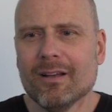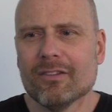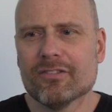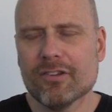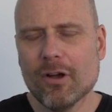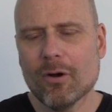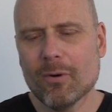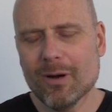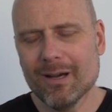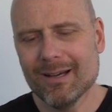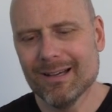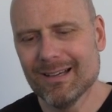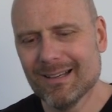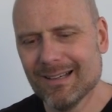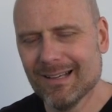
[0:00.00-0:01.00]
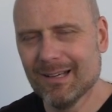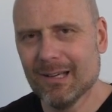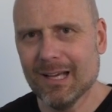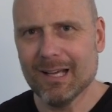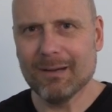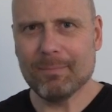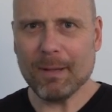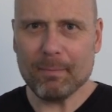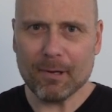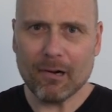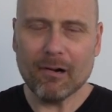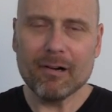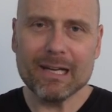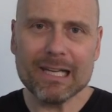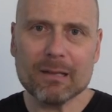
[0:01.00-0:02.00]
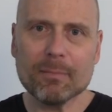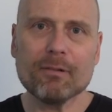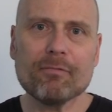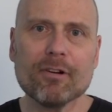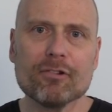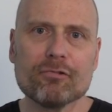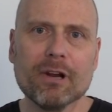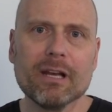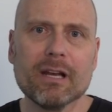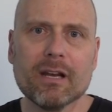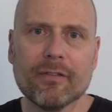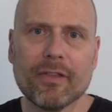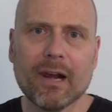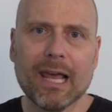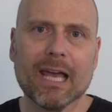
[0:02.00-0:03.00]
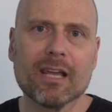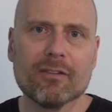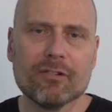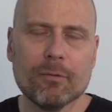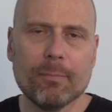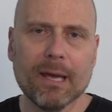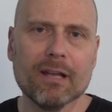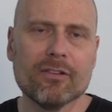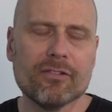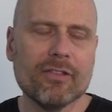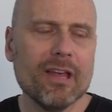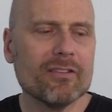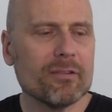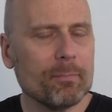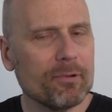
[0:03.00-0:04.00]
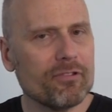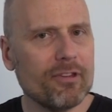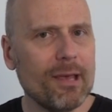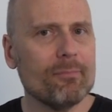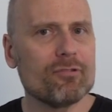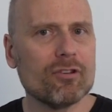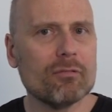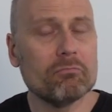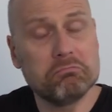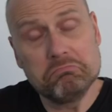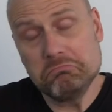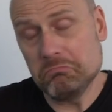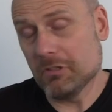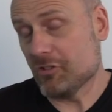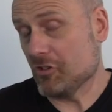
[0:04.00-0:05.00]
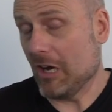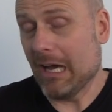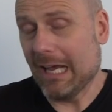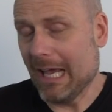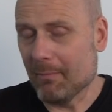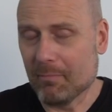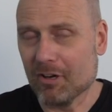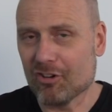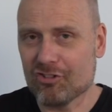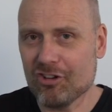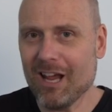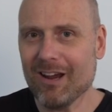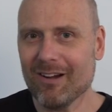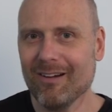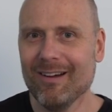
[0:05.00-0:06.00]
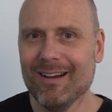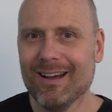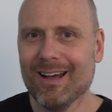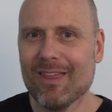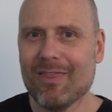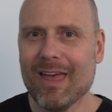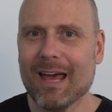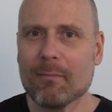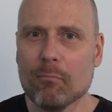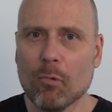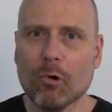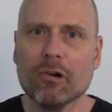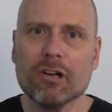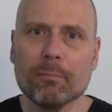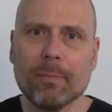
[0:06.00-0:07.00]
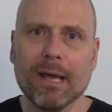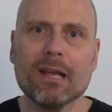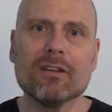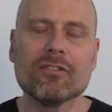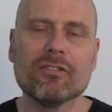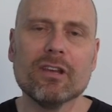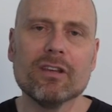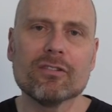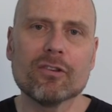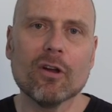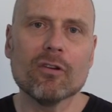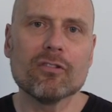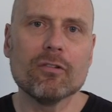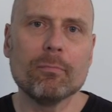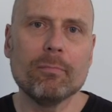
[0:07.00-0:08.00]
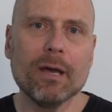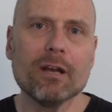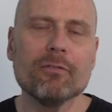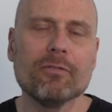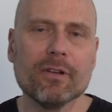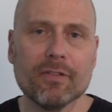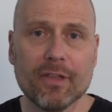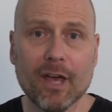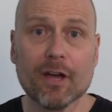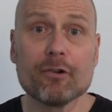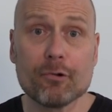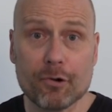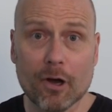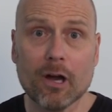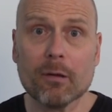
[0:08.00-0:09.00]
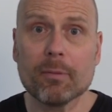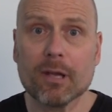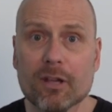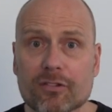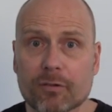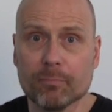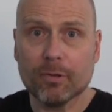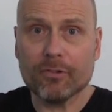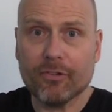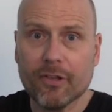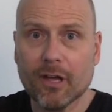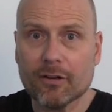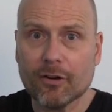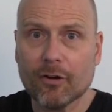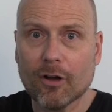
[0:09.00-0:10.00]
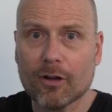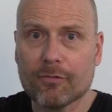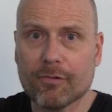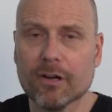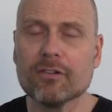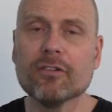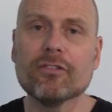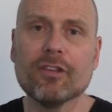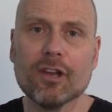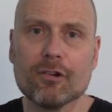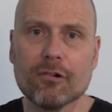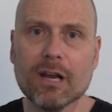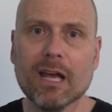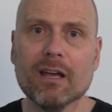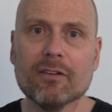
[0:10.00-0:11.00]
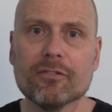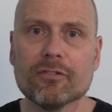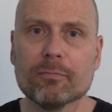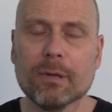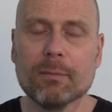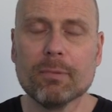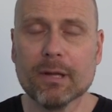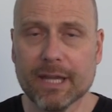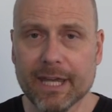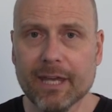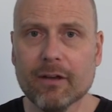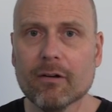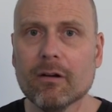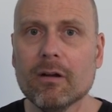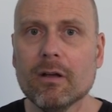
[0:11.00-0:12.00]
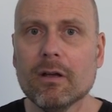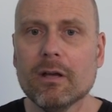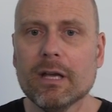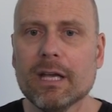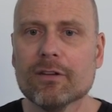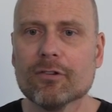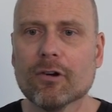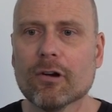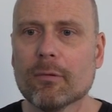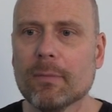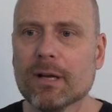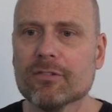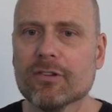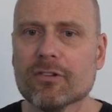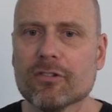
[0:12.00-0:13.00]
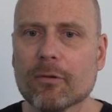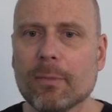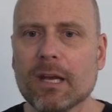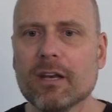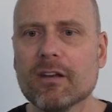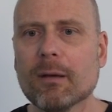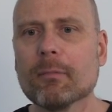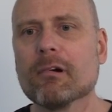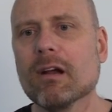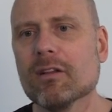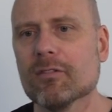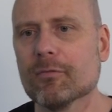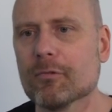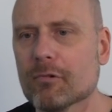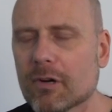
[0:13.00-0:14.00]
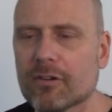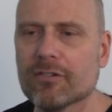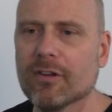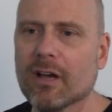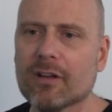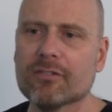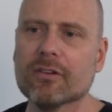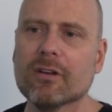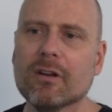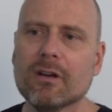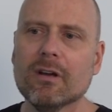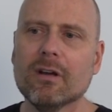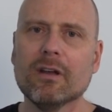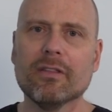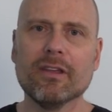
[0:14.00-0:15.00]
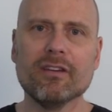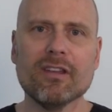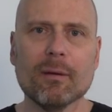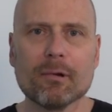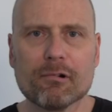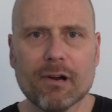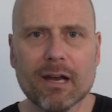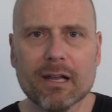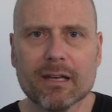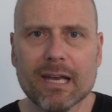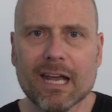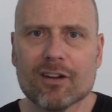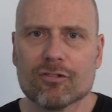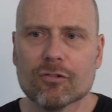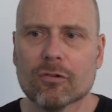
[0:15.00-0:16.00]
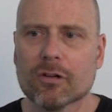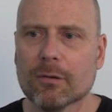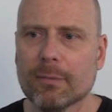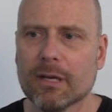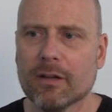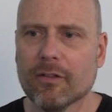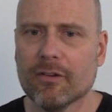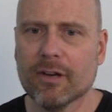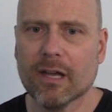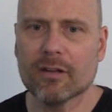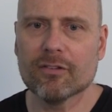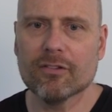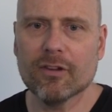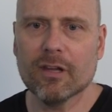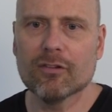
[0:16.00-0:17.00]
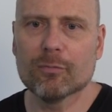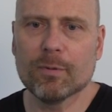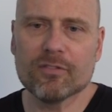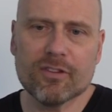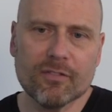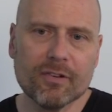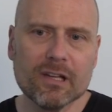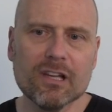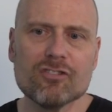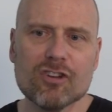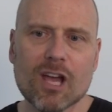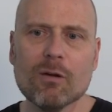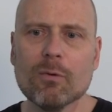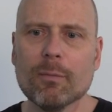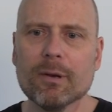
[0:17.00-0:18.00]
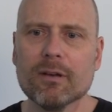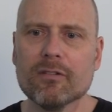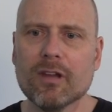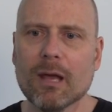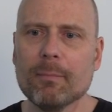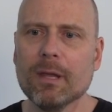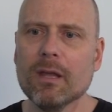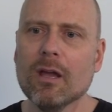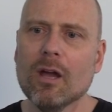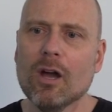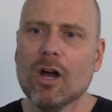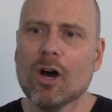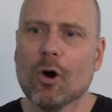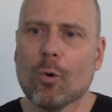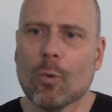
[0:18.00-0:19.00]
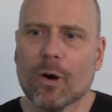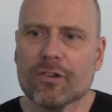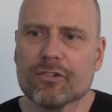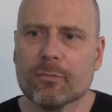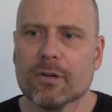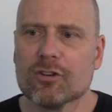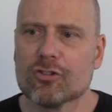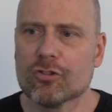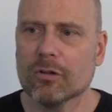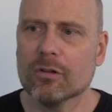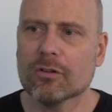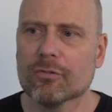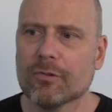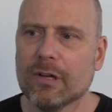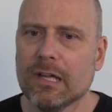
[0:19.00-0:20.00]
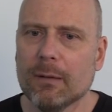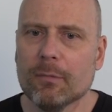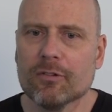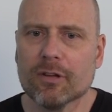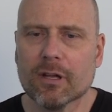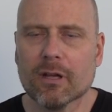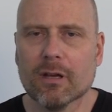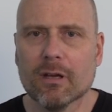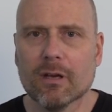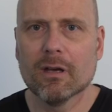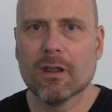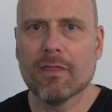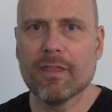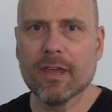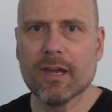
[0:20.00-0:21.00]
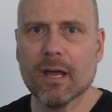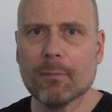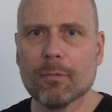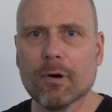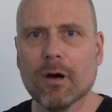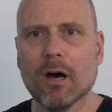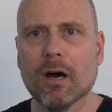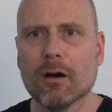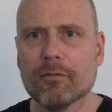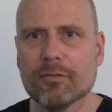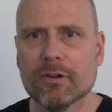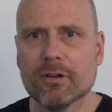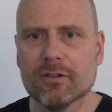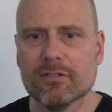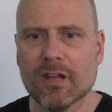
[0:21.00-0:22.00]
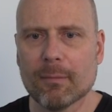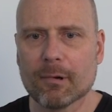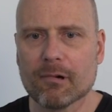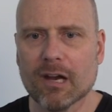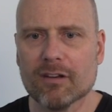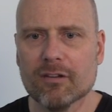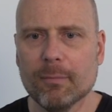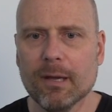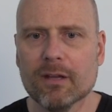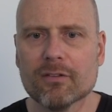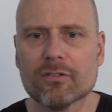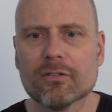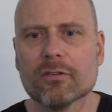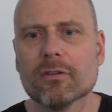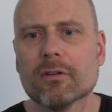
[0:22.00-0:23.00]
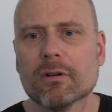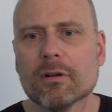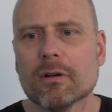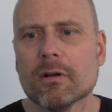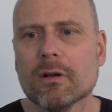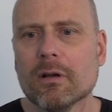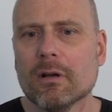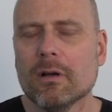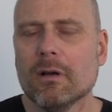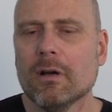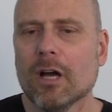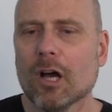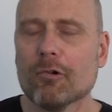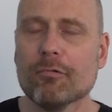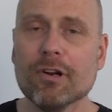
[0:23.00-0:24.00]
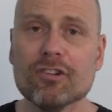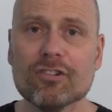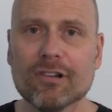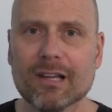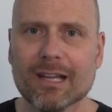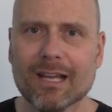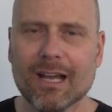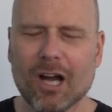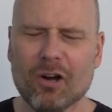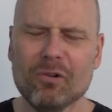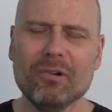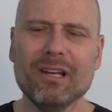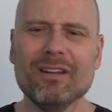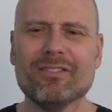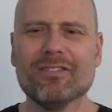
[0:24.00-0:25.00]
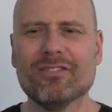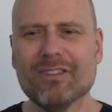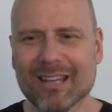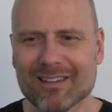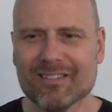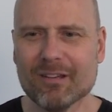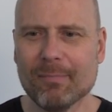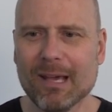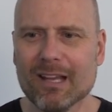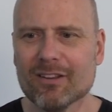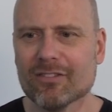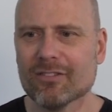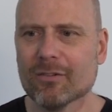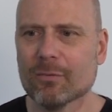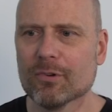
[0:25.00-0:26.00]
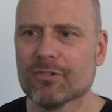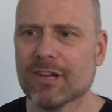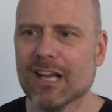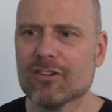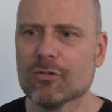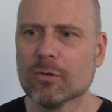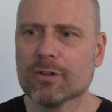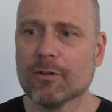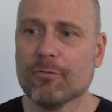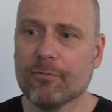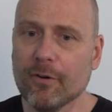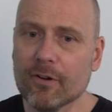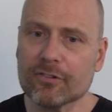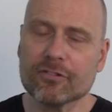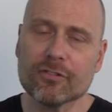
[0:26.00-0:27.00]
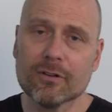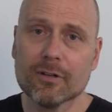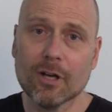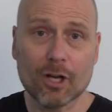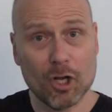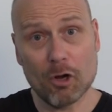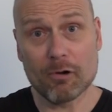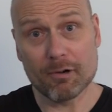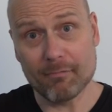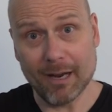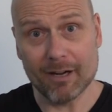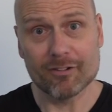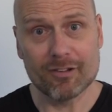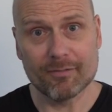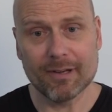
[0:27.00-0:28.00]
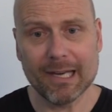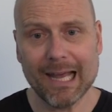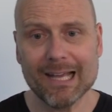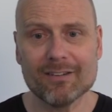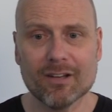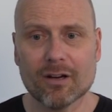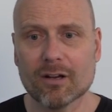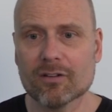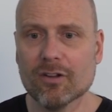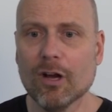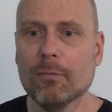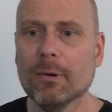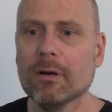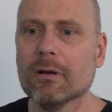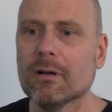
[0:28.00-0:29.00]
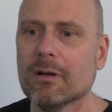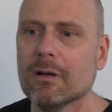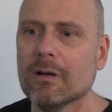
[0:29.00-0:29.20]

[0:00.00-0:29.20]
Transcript: So people are a little bit frustrated at the lack of debates. There's a perception, which I happen to share, that more debates is going to benefit the underdog because it puts the underdog front and center and has people hear his or her message. So many Democrats have criticized the Democratic National Committee, the DNC, specifically Chairwoman Debbie Wasserman Schultz, for limiting the number of Democrat debates. Originally, only 6 debates were scheduled, the first occurring relatively late in October,